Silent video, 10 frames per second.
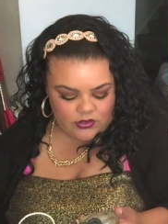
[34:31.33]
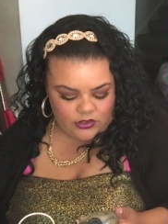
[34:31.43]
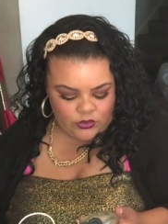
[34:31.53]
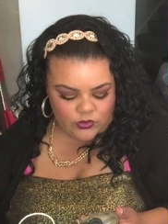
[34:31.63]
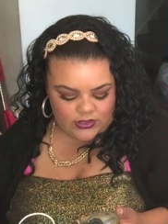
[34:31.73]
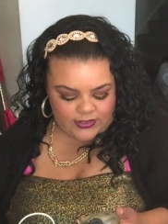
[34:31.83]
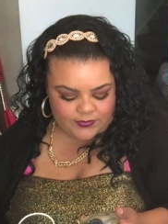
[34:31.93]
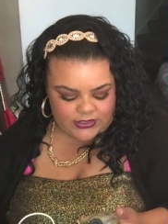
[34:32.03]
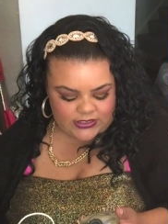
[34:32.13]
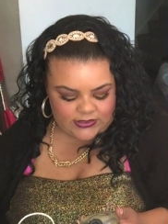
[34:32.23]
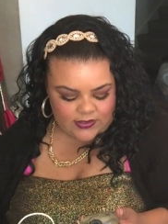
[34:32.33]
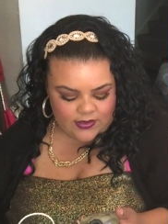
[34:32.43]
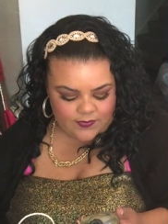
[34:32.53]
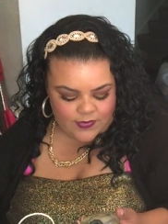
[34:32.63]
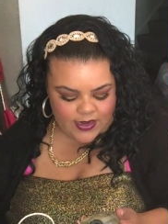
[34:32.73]
eucalyptus
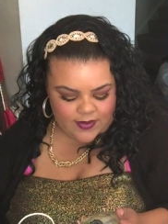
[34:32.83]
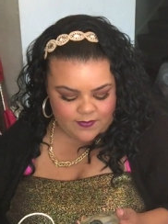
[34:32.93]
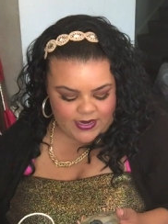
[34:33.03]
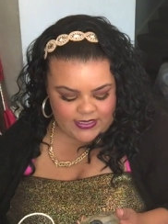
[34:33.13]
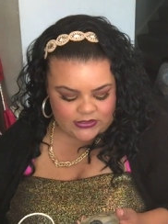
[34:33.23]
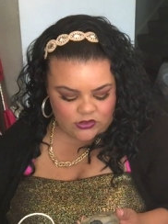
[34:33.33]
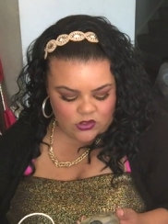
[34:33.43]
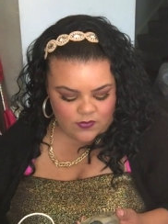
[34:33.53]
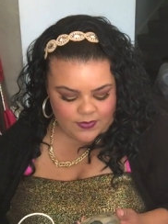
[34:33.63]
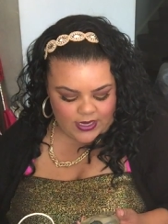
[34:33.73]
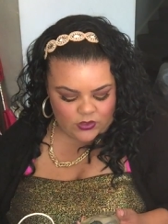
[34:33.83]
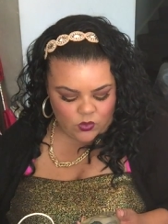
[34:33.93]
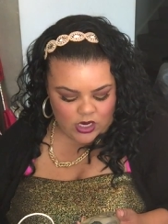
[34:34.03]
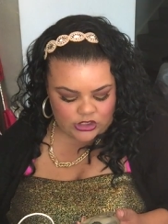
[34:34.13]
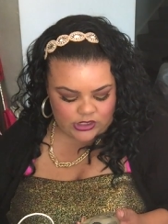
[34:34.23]
and basil body
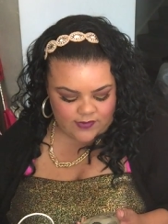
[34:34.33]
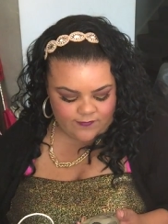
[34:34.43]
wash and